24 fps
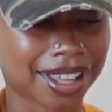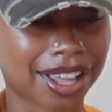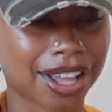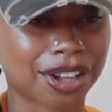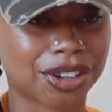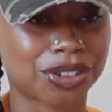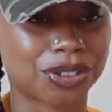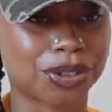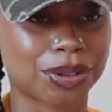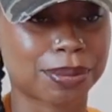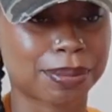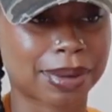
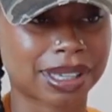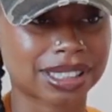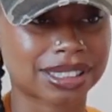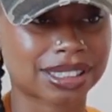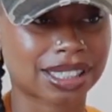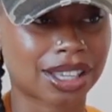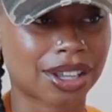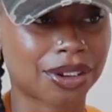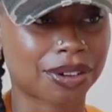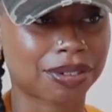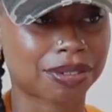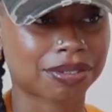I'll do it
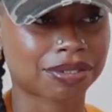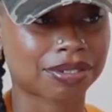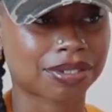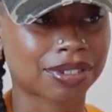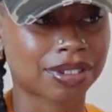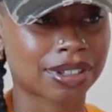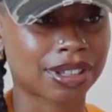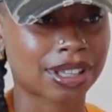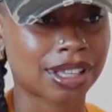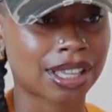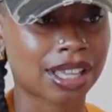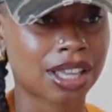myself.
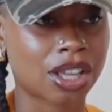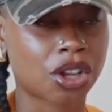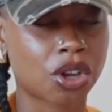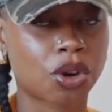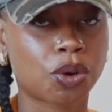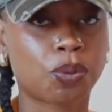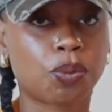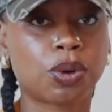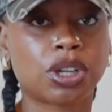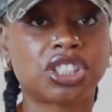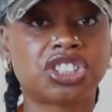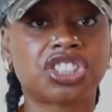
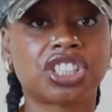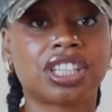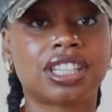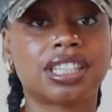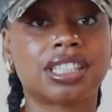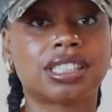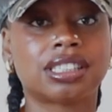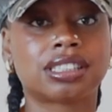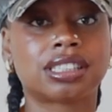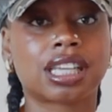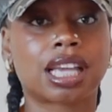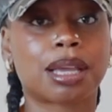Which
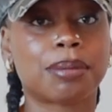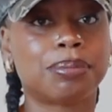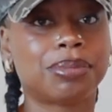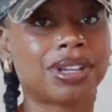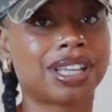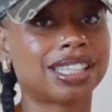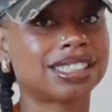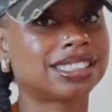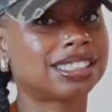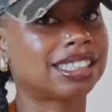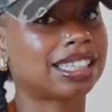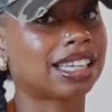is a
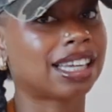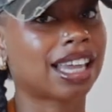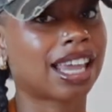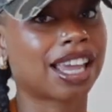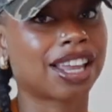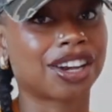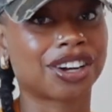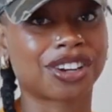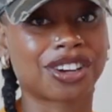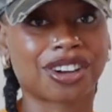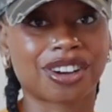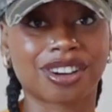blessing
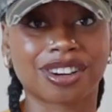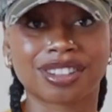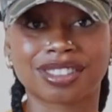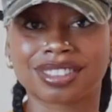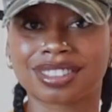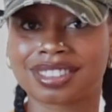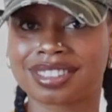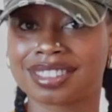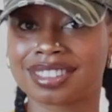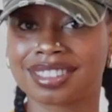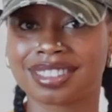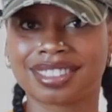and a
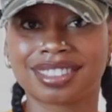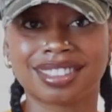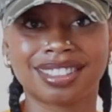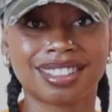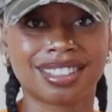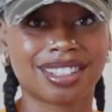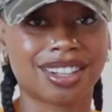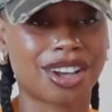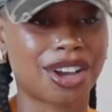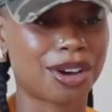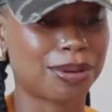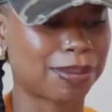curse.
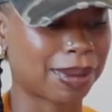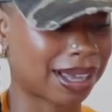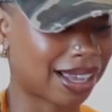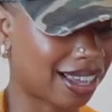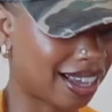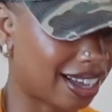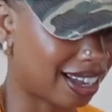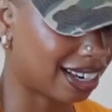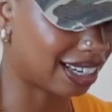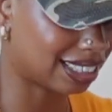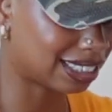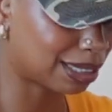Oh my
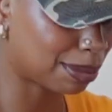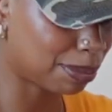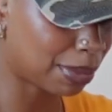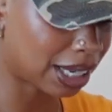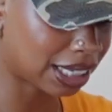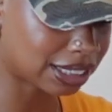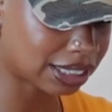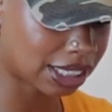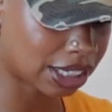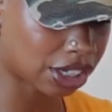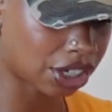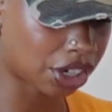God, it's a
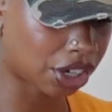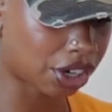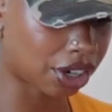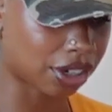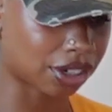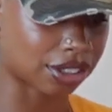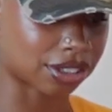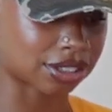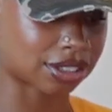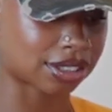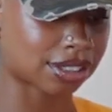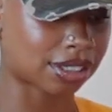blessing and a
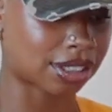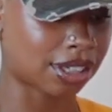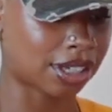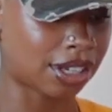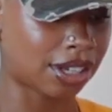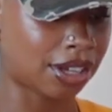curse.